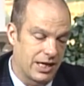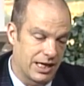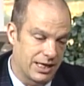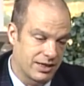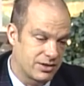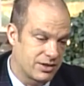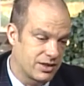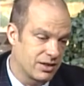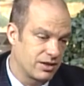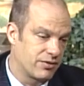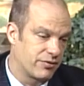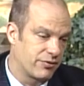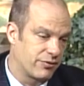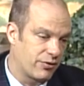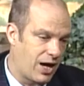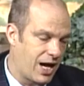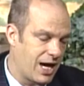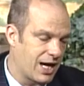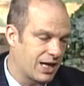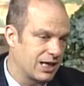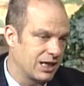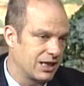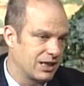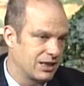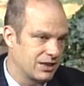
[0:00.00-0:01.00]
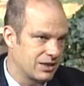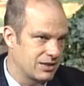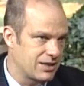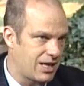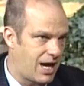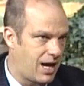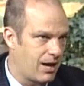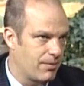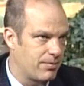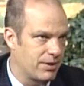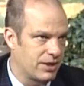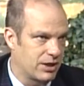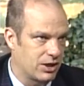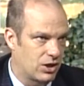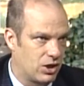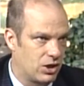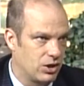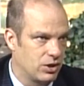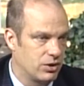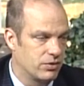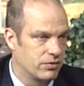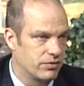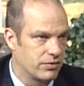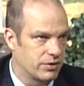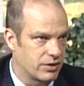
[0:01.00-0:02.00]
Thanks to the fracking that's happening all
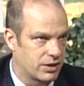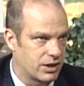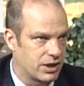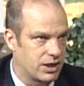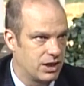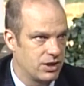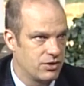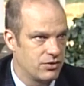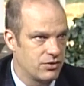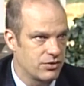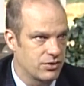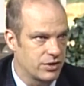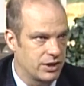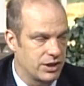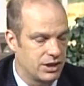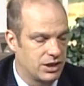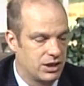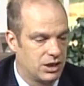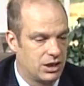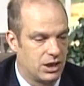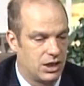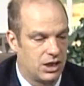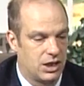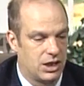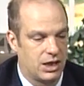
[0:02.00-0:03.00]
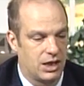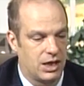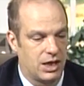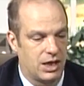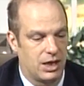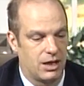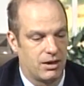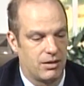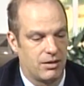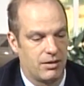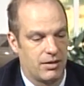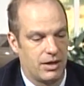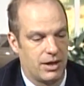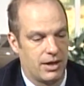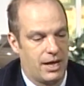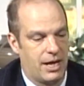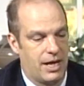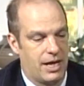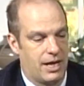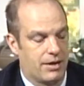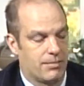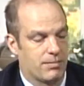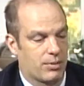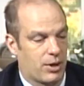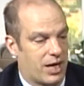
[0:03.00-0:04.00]
over the country,
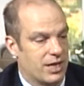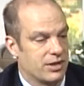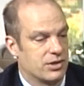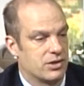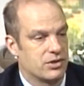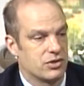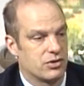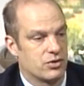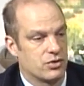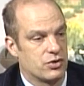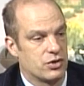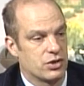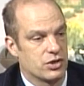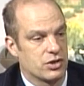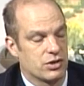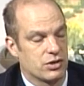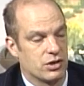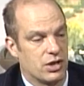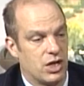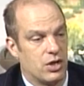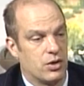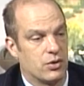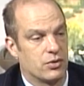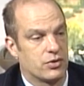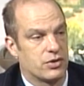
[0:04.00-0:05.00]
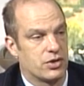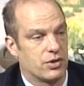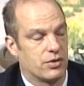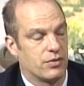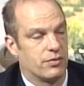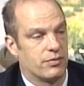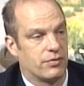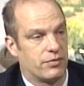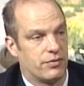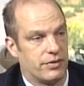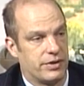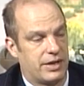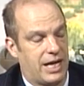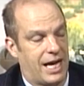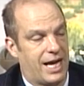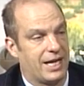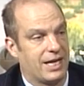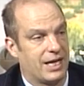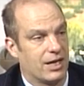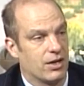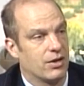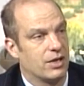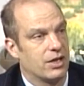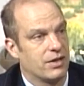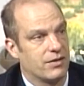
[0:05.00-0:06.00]
and prices are just low. So that
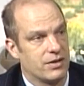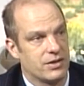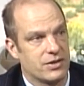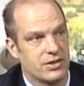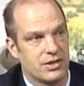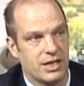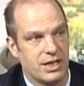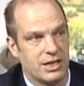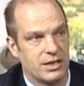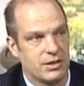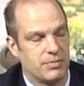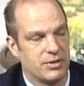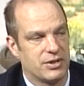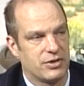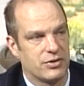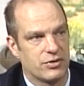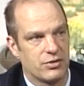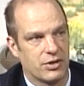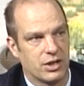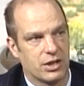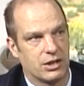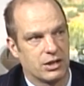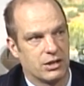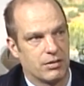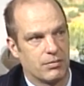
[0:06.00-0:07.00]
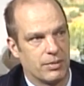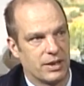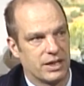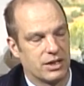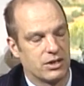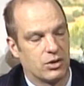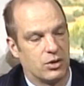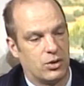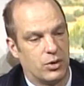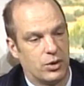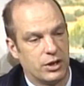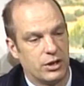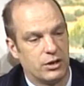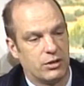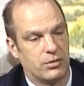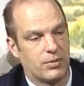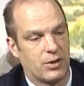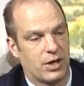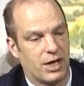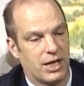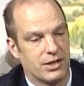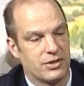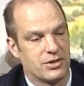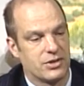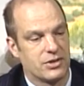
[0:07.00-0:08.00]
area of the state's been struggling. But the oil
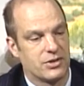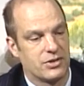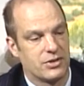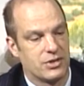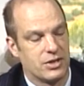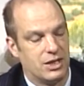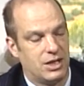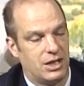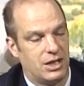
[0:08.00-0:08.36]
prices